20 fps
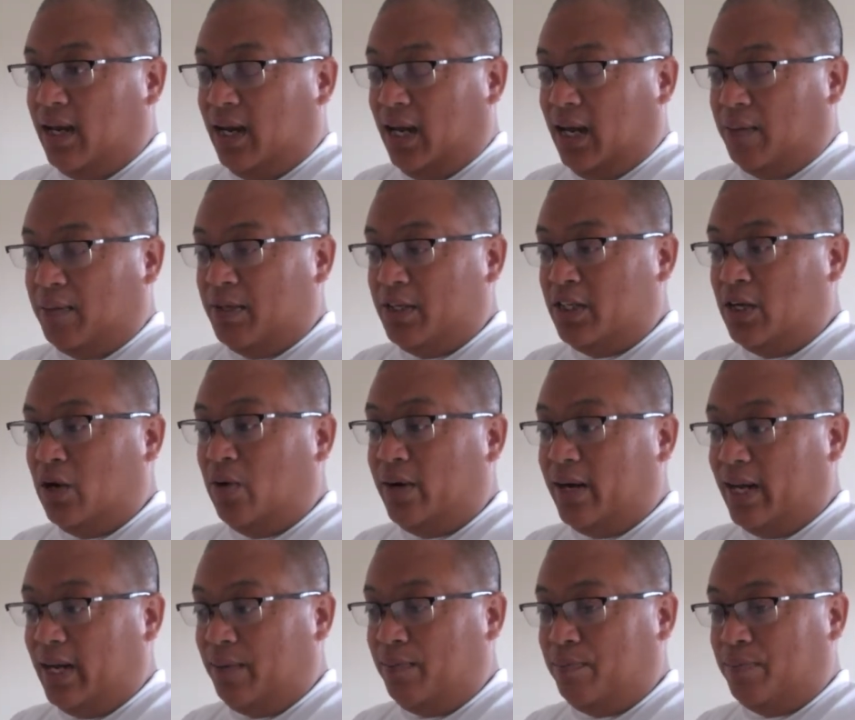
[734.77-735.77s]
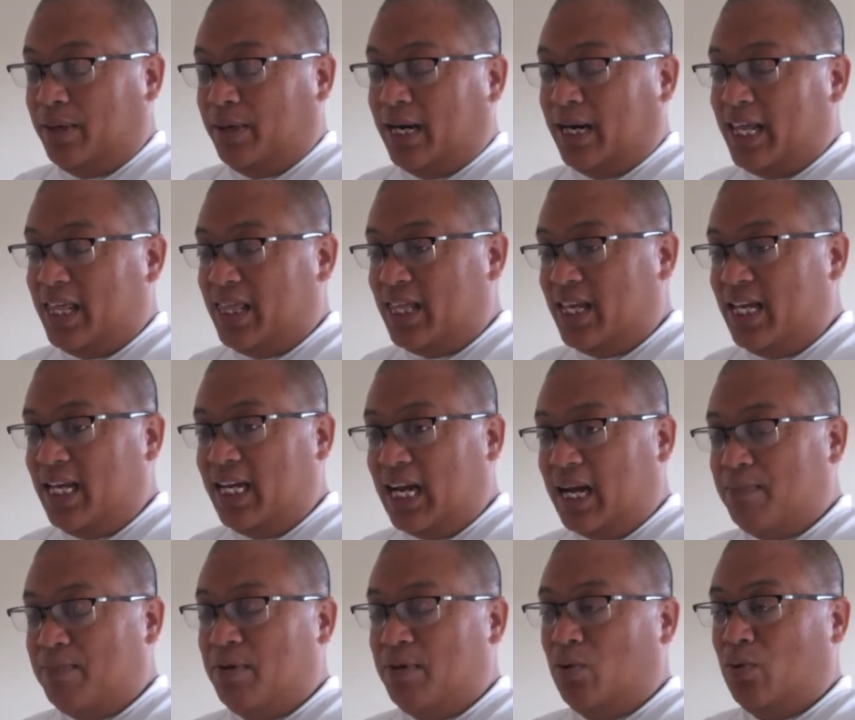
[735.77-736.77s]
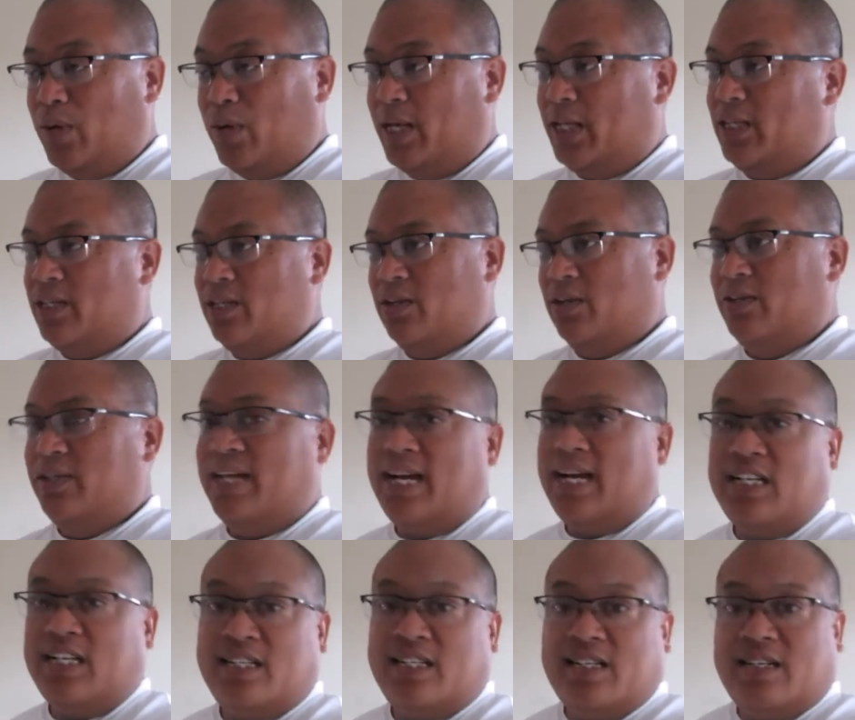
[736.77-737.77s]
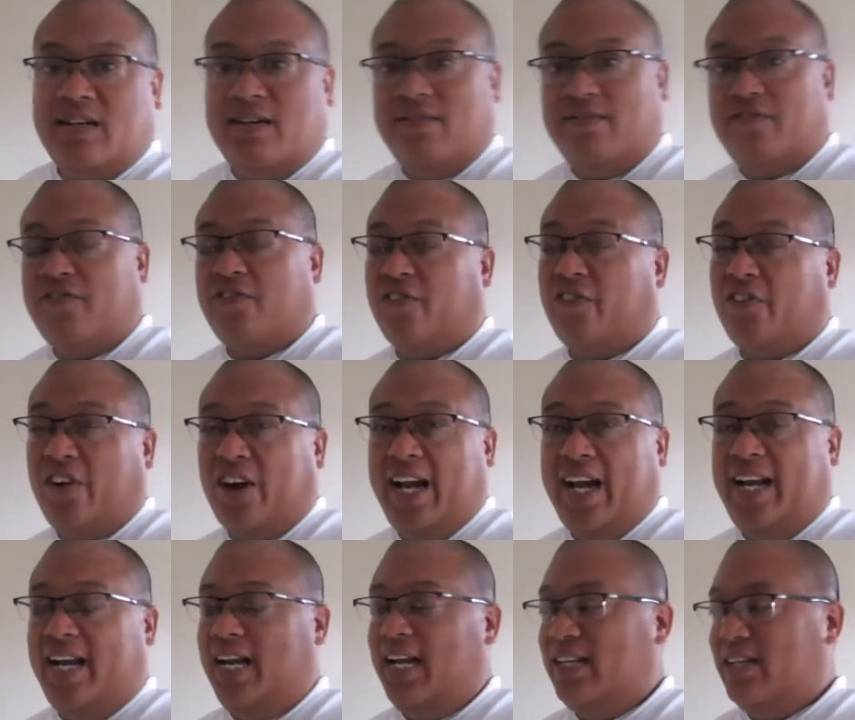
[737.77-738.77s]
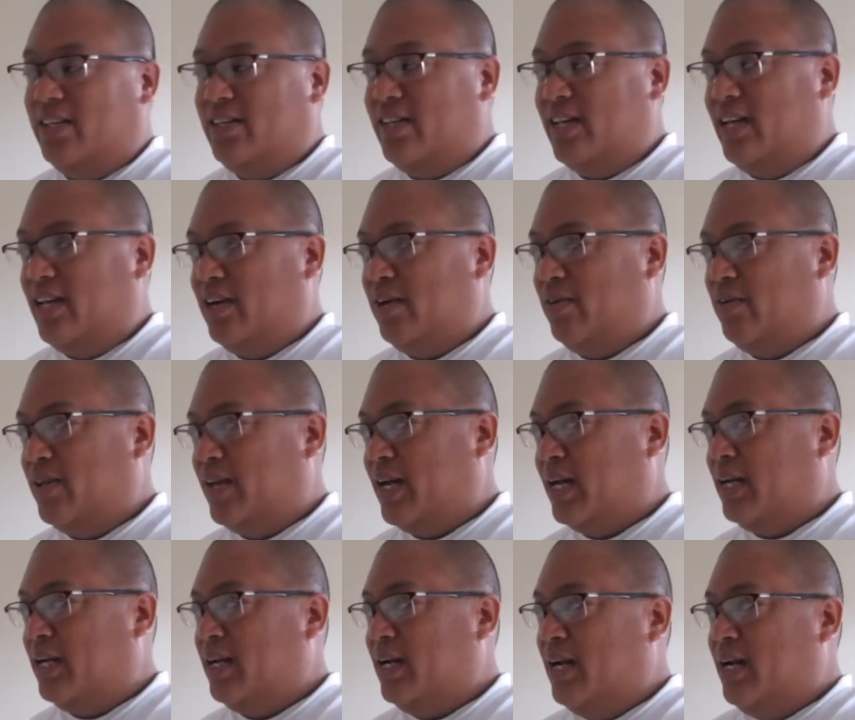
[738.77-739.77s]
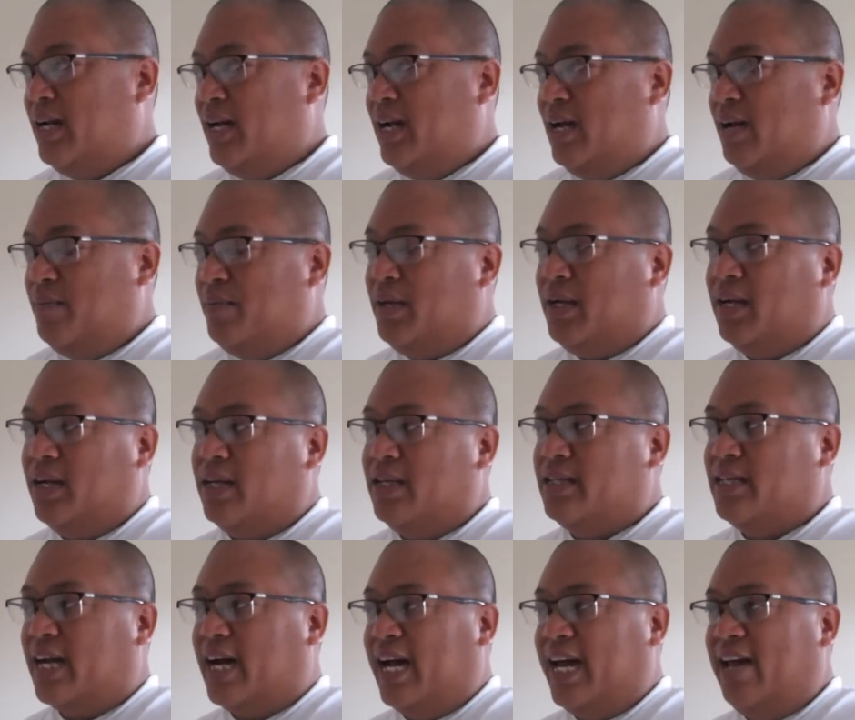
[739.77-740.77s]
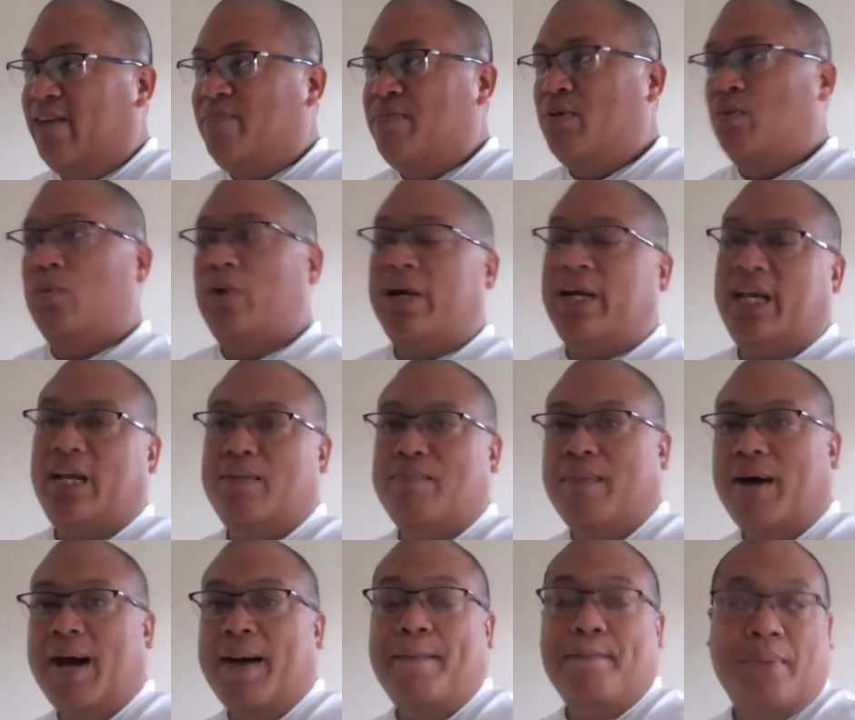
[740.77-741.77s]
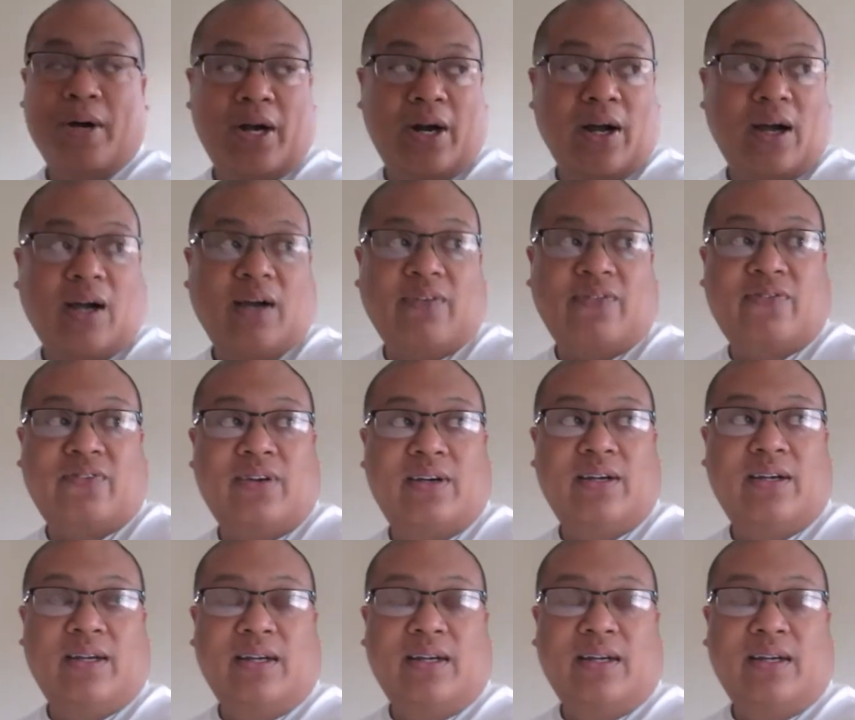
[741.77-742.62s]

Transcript: and I'm gonna donate, but I think I'm gonna wait till next Friday to take care of that because I have been working my butt off